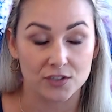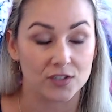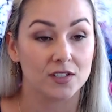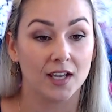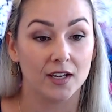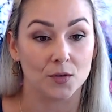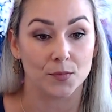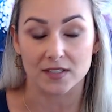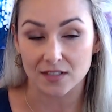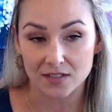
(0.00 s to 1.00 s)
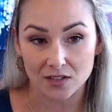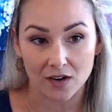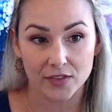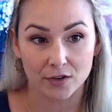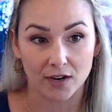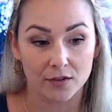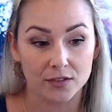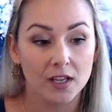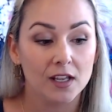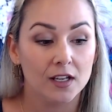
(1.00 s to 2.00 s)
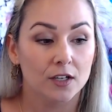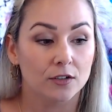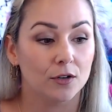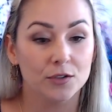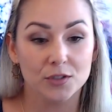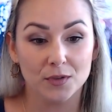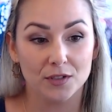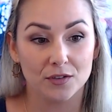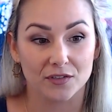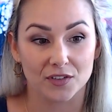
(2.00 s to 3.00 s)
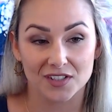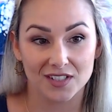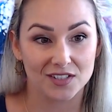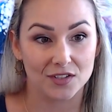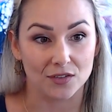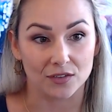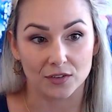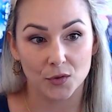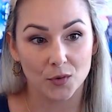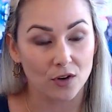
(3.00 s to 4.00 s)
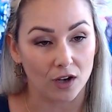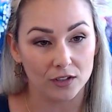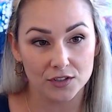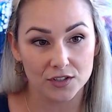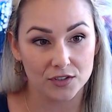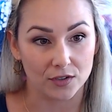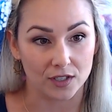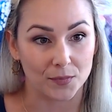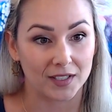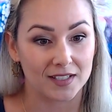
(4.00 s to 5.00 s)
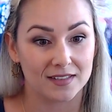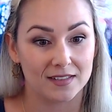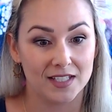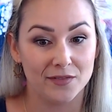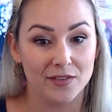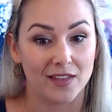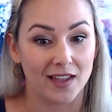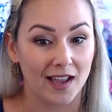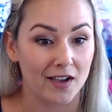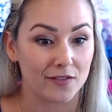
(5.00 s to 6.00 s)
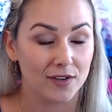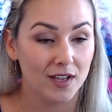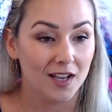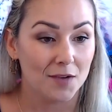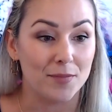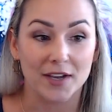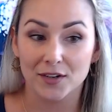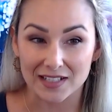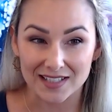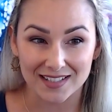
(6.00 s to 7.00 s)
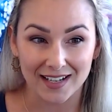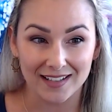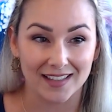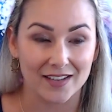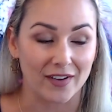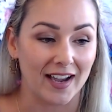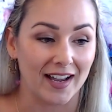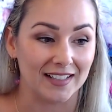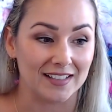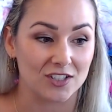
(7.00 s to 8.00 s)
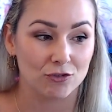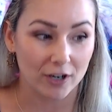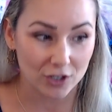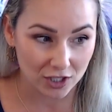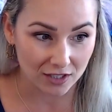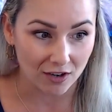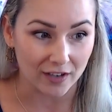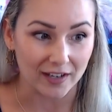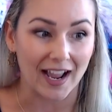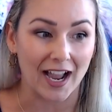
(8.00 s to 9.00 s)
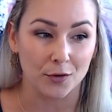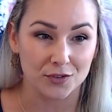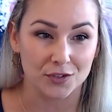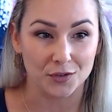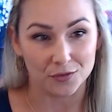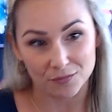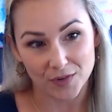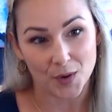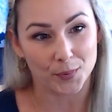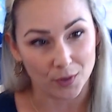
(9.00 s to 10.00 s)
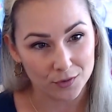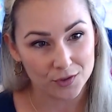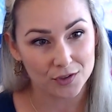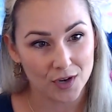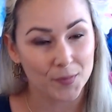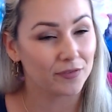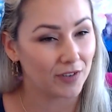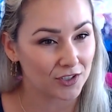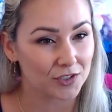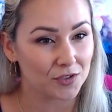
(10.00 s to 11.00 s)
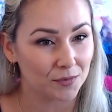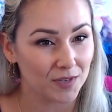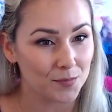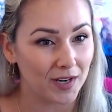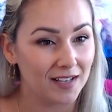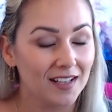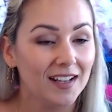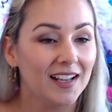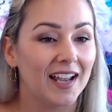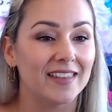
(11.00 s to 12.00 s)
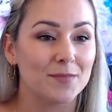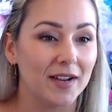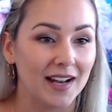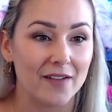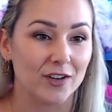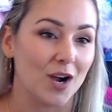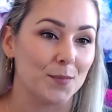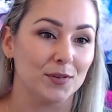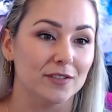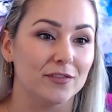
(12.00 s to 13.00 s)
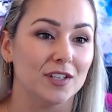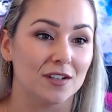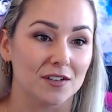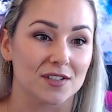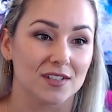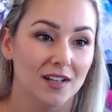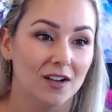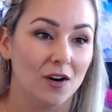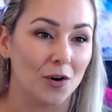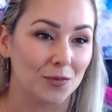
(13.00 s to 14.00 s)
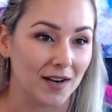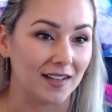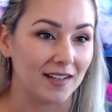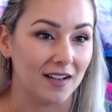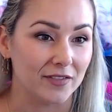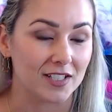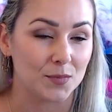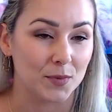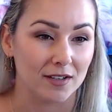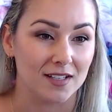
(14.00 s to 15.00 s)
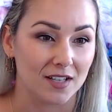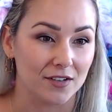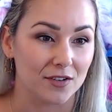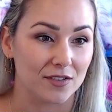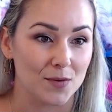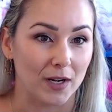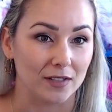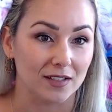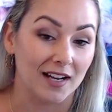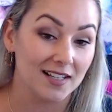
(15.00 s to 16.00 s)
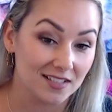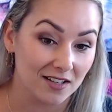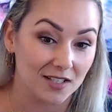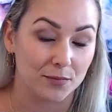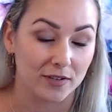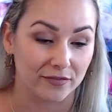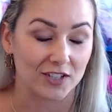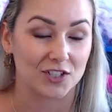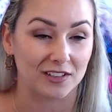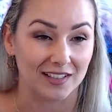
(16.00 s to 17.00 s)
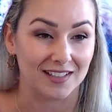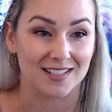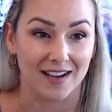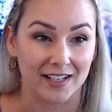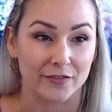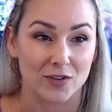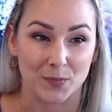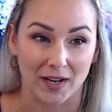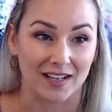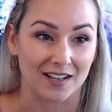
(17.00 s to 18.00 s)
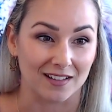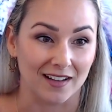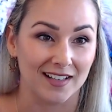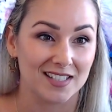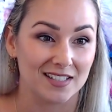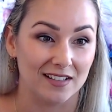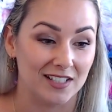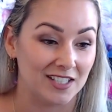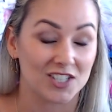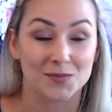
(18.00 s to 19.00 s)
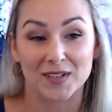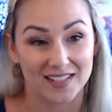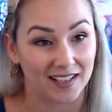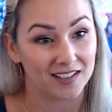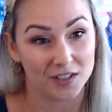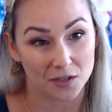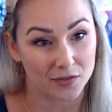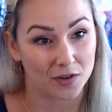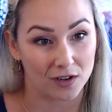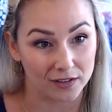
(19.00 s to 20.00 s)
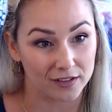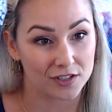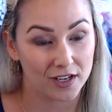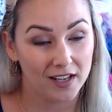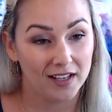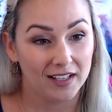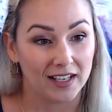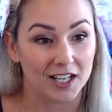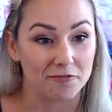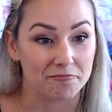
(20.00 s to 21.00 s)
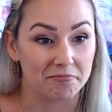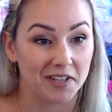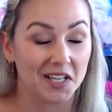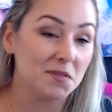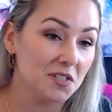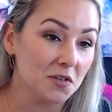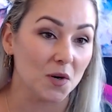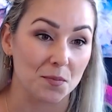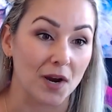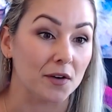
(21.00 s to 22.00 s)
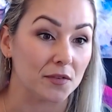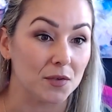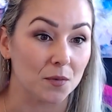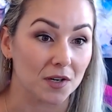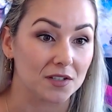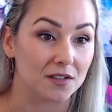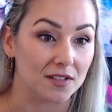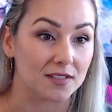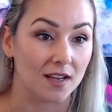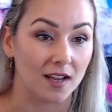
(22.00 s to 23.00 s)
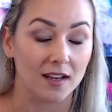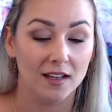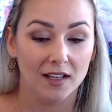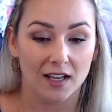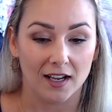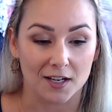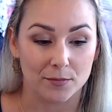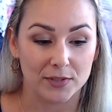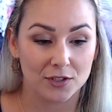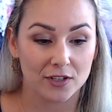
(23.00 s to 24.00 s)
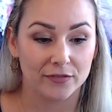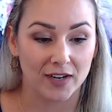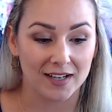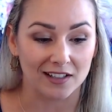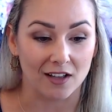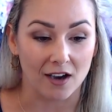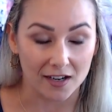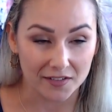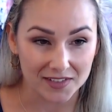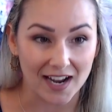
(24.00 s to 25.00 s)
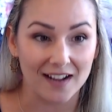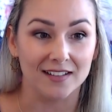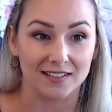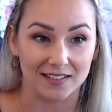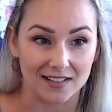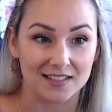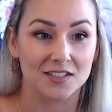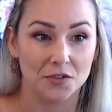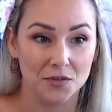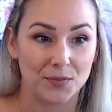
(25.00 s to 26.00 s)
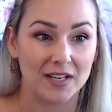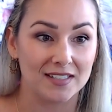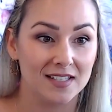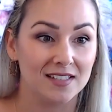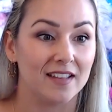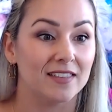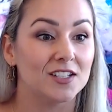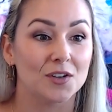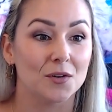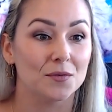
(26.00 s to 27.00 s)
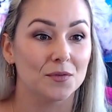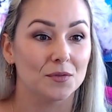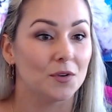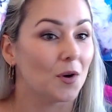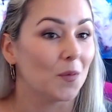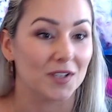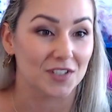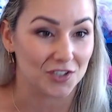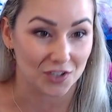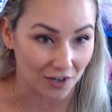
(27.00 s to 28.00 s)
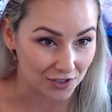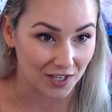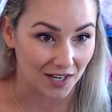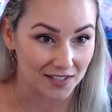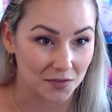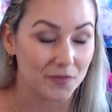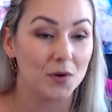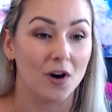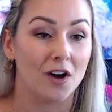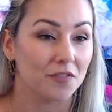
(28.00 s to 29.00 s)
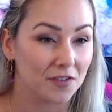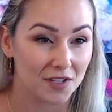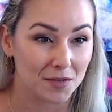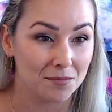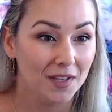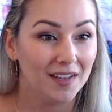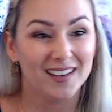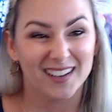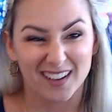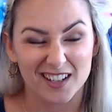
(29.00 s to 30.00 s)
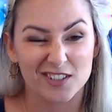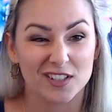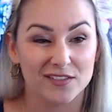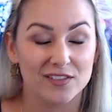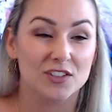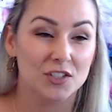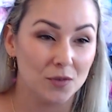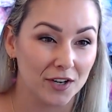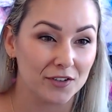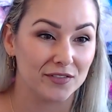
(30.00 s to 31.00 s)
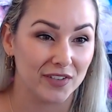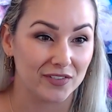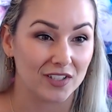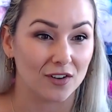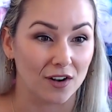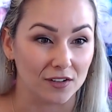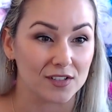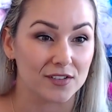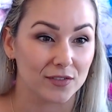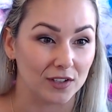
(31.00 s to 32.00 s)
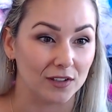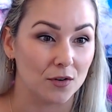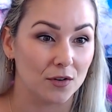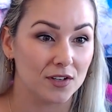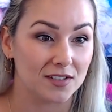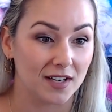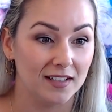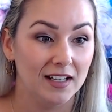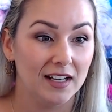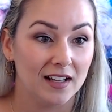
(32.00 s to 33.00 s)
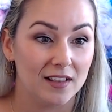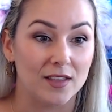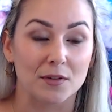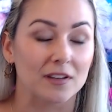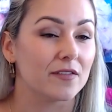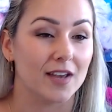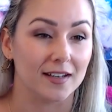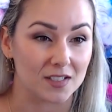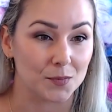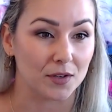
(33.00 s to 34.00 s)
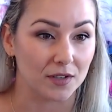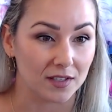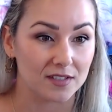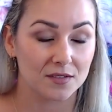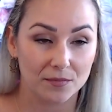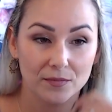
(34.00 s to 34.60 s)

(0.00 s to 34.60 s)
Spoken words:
just to get your business off the ground, go to a university student, go to a college student, because even they have better insight. They've had instruction on how to approach a professional rebrand, and they might have a couple of years already of experience under their belt. I started professionally designing for paying clients in just my second year of college. And I'm still quite proud of the work to this day. But you can find a lot of talent in student bases, and they don't know what to charge yet. So if you offered them $100, $250 for a logo design, they would love that experience.